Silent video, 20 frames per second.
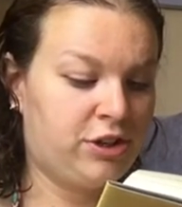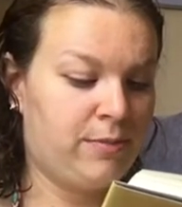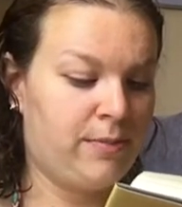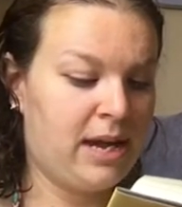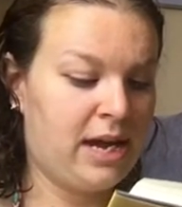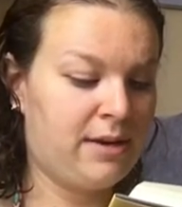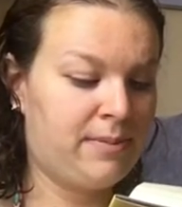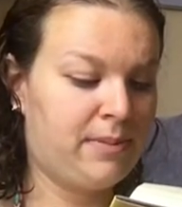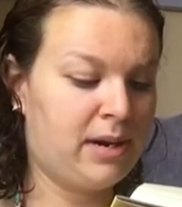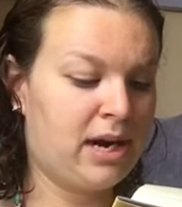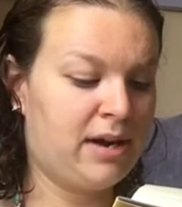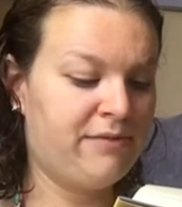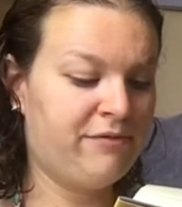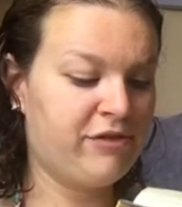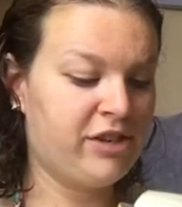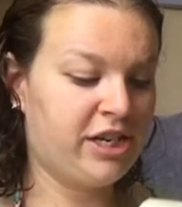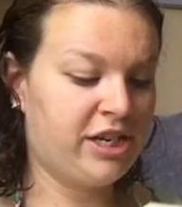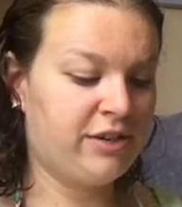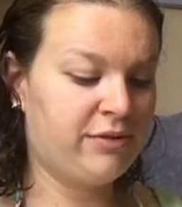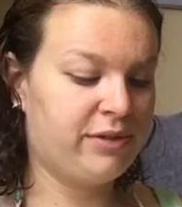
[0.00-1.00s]
Madame
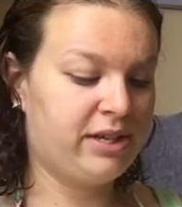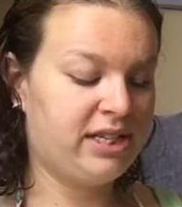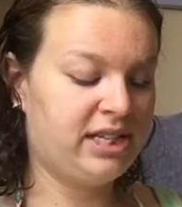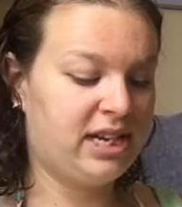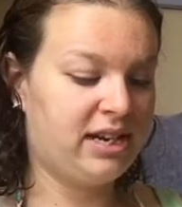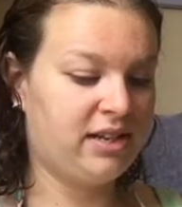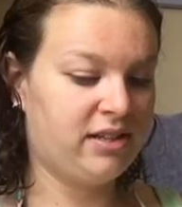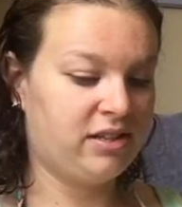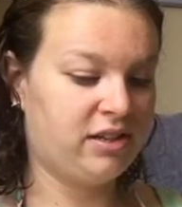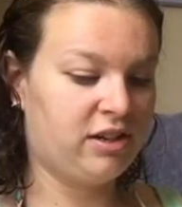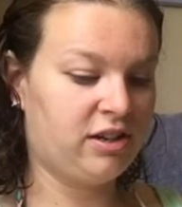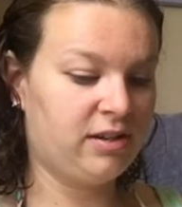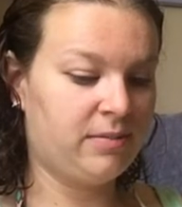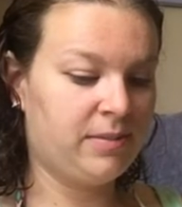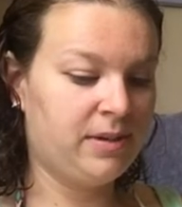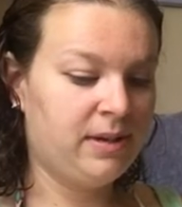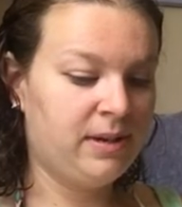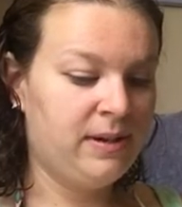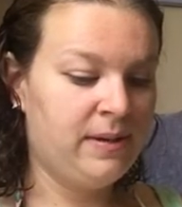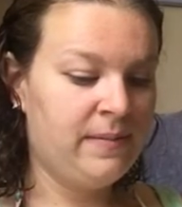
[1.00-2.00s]
Pomfrey could reset his
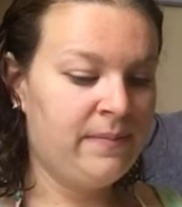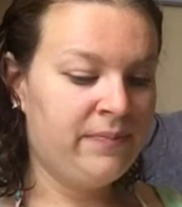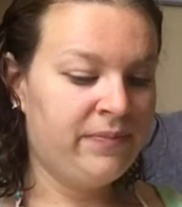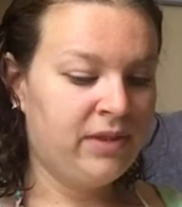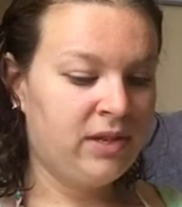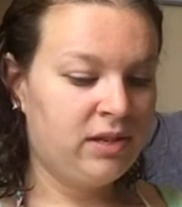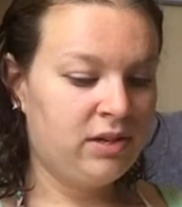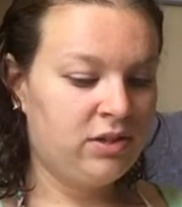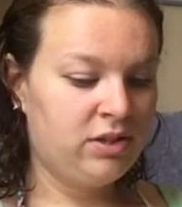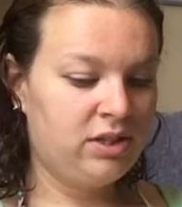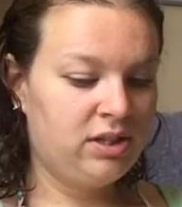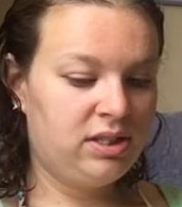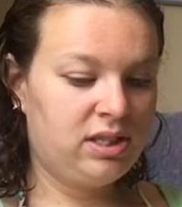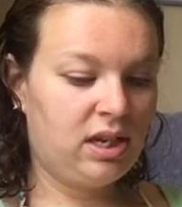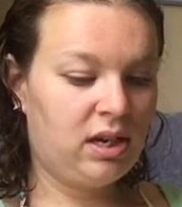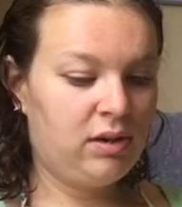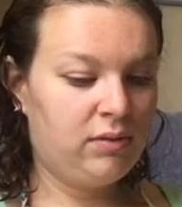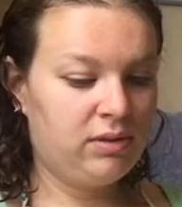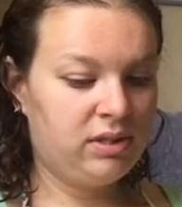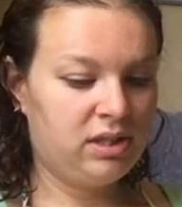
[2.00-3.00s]
arm. She
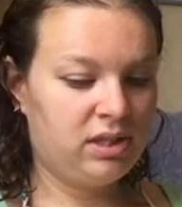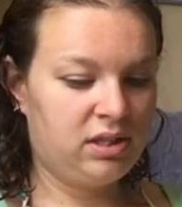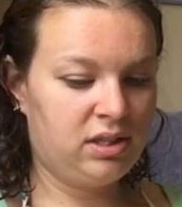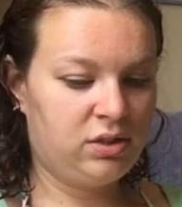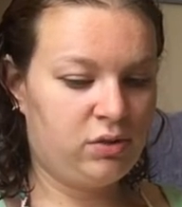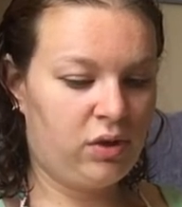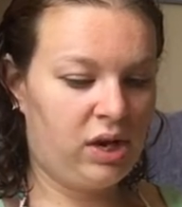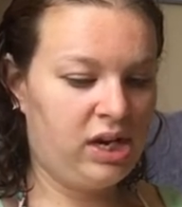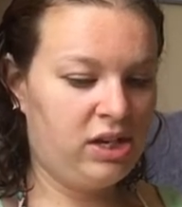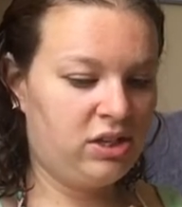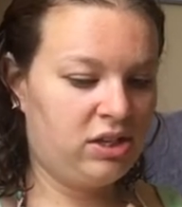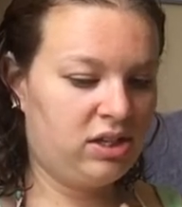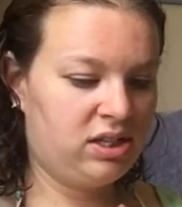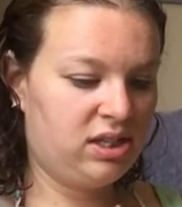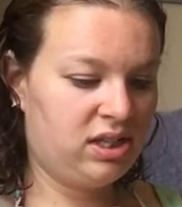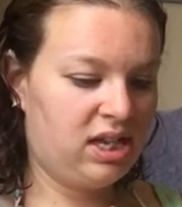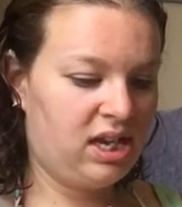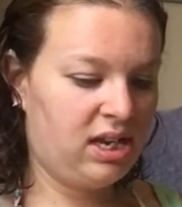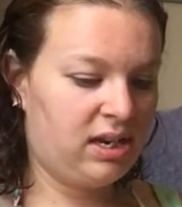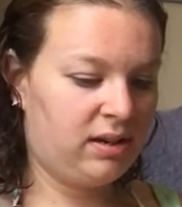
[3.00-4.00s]
said it was the strangest
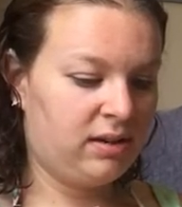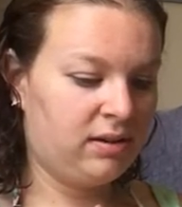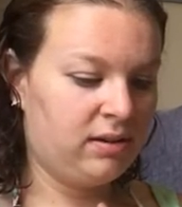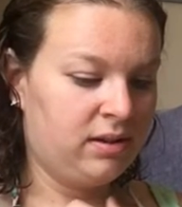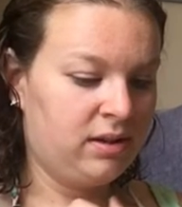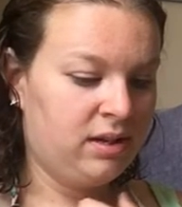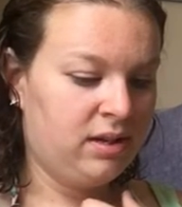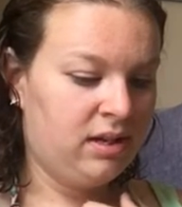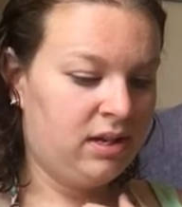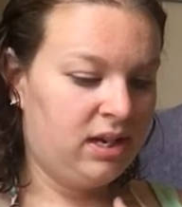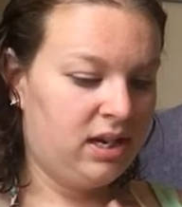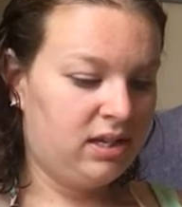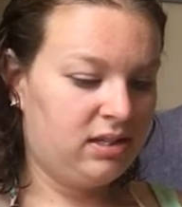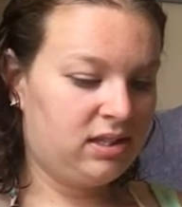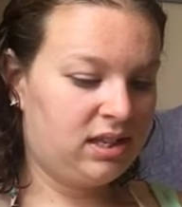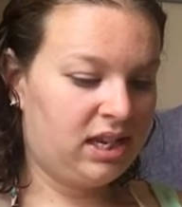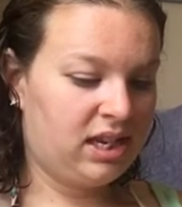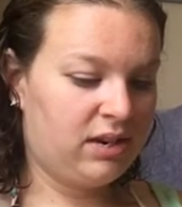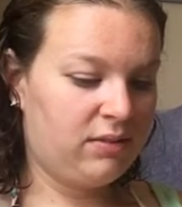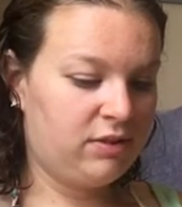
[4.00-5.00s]
thing. It's
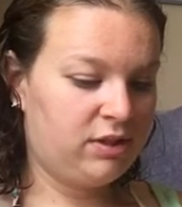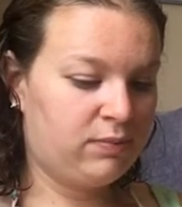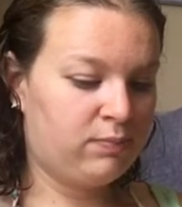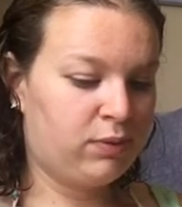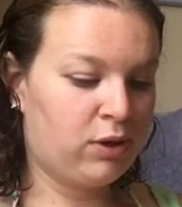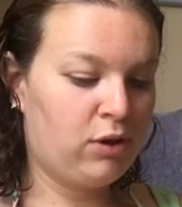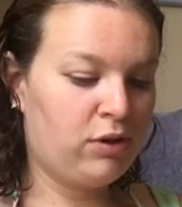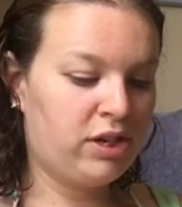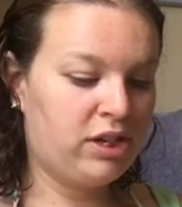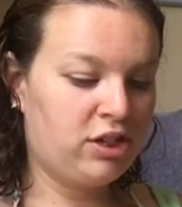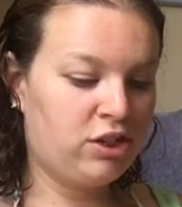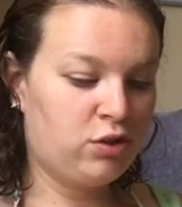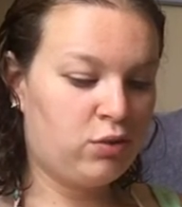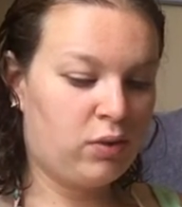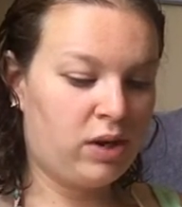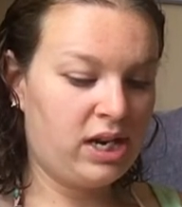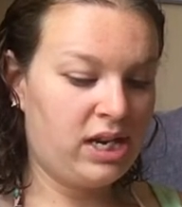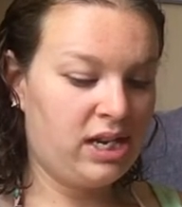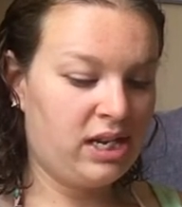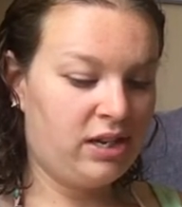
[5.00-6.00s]
like it was broken
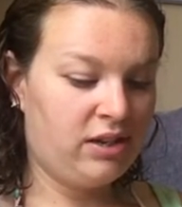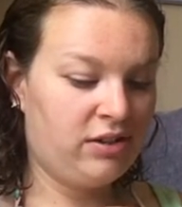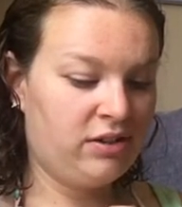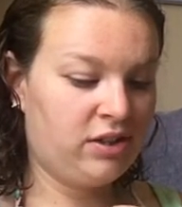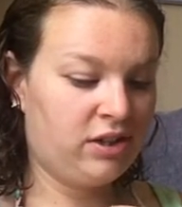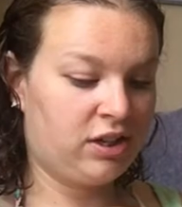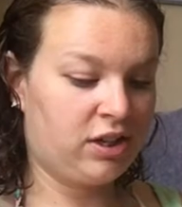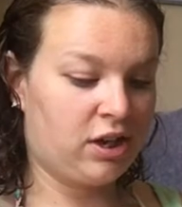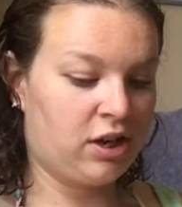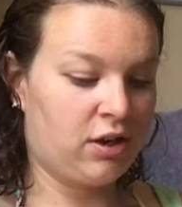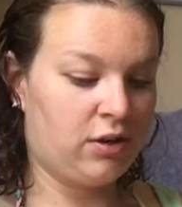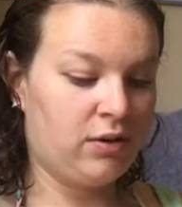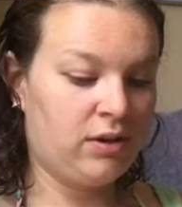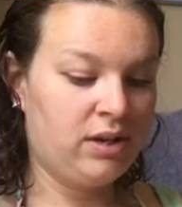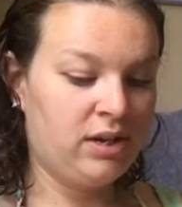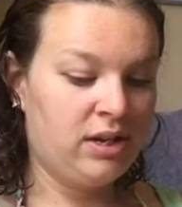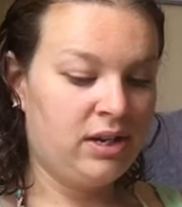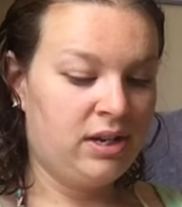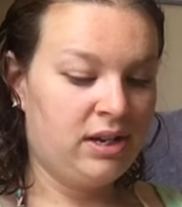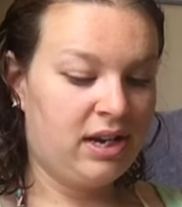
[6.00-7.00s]
20 years ago
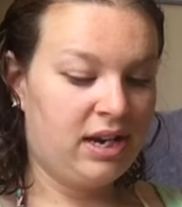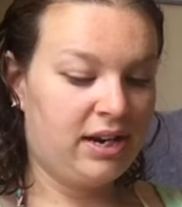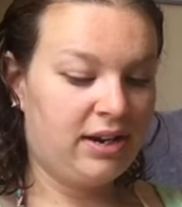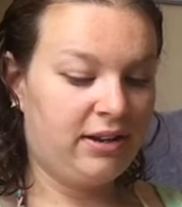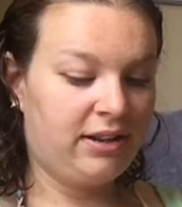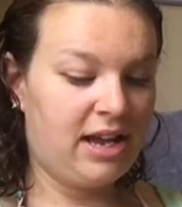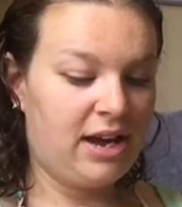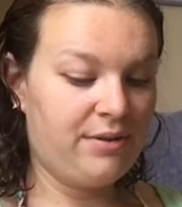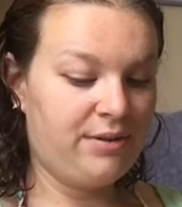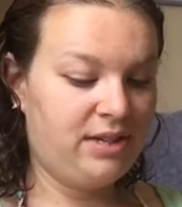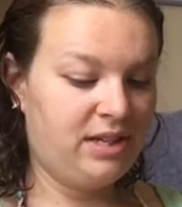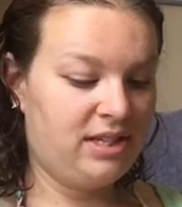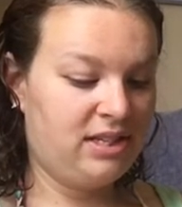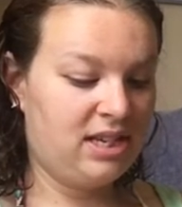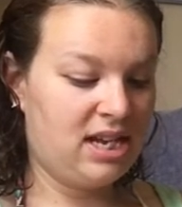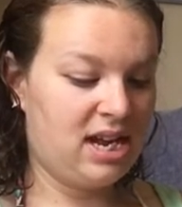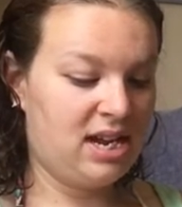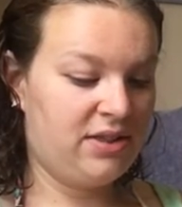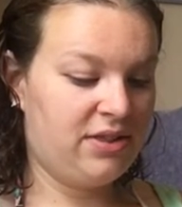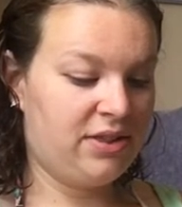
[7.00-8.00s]
and allowed to
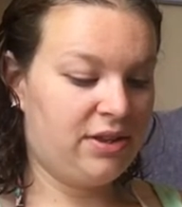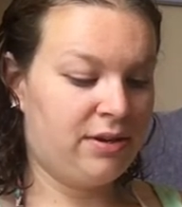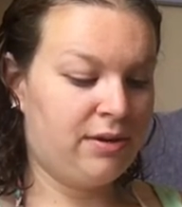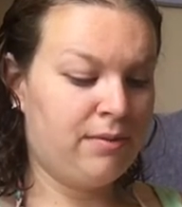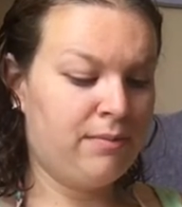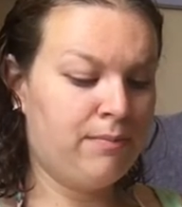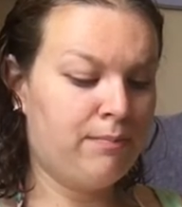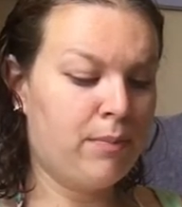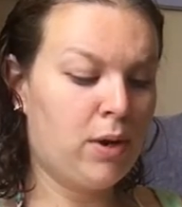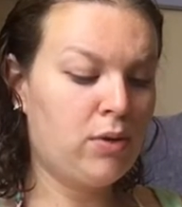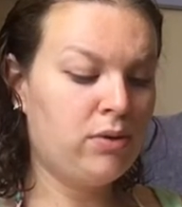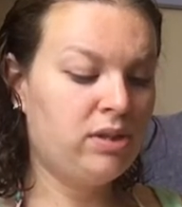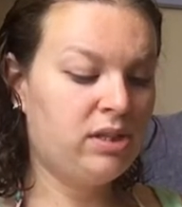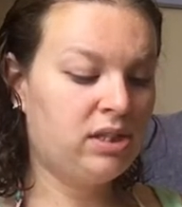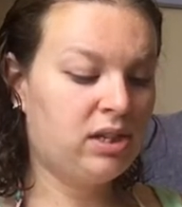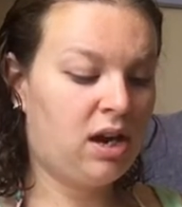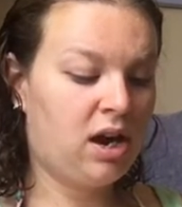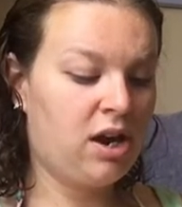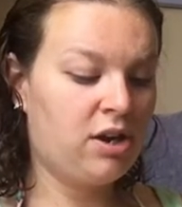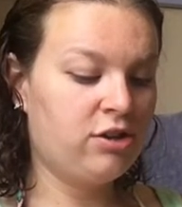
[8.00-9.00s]
set in the
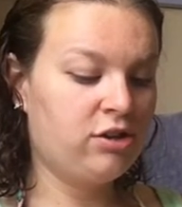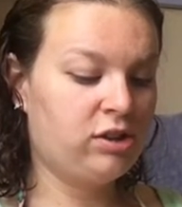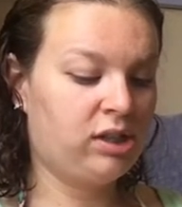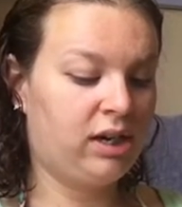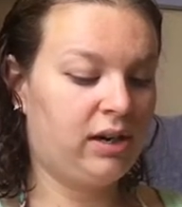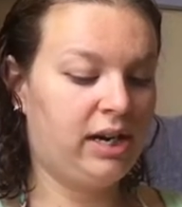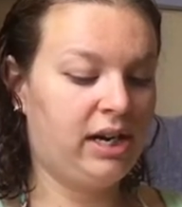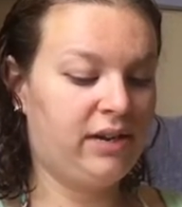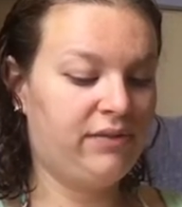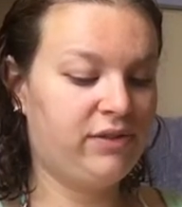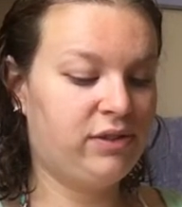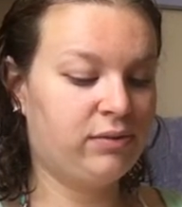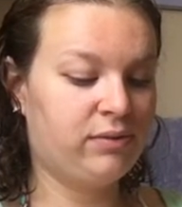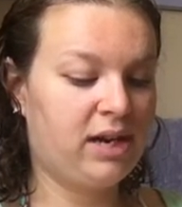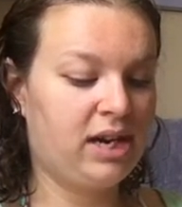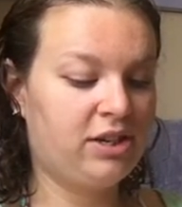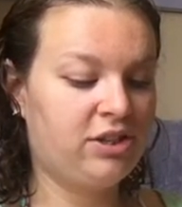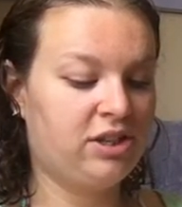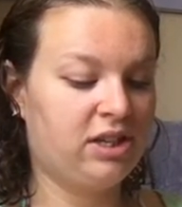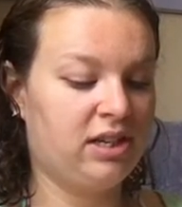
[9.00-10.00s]
most contrary of
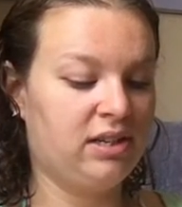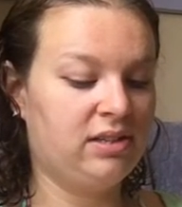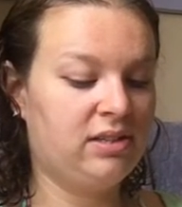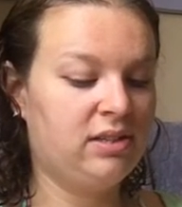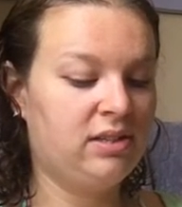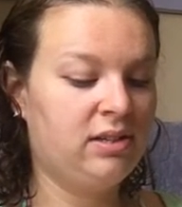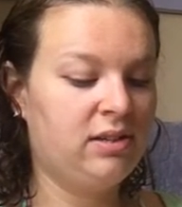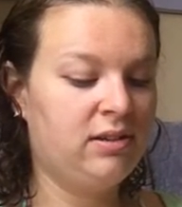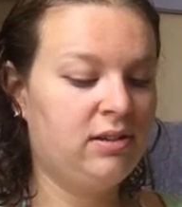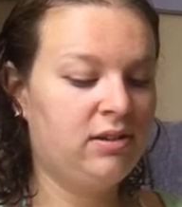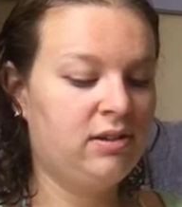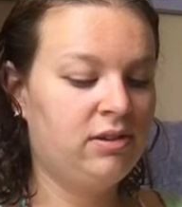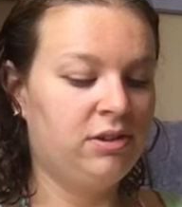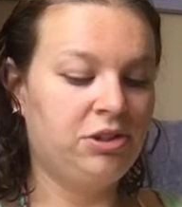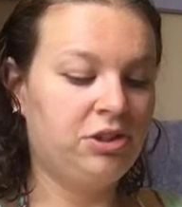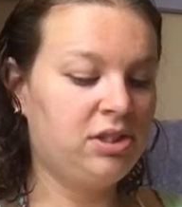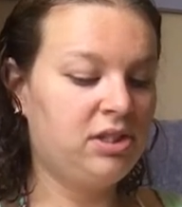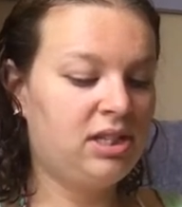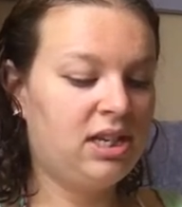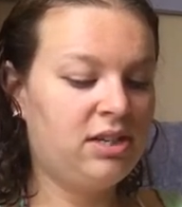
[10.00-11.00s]
directions.
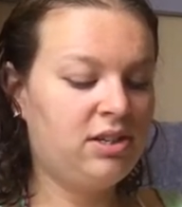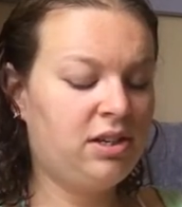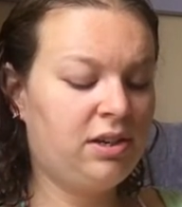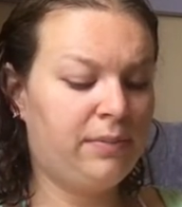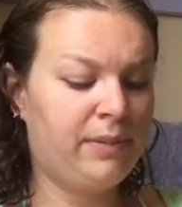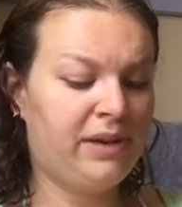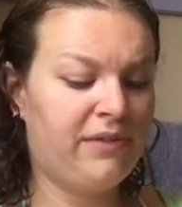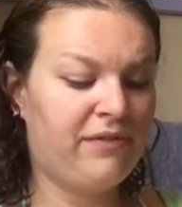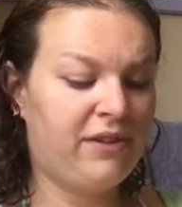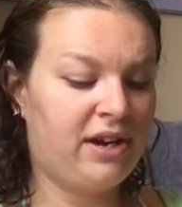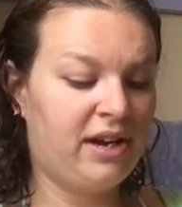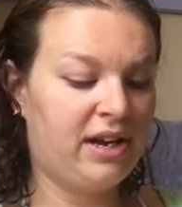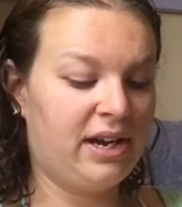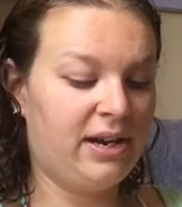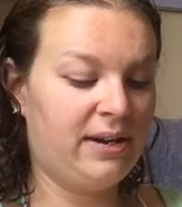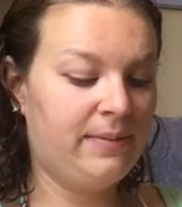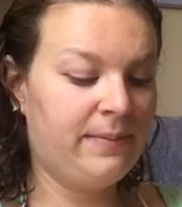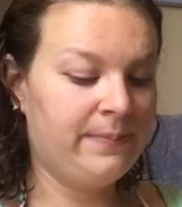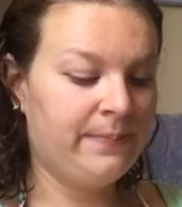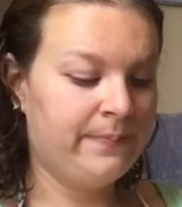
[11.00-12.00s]
She says he'll be
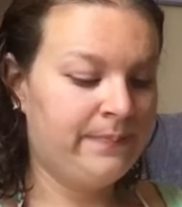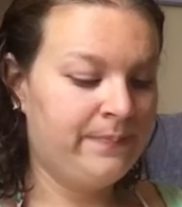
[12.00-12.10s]
fine.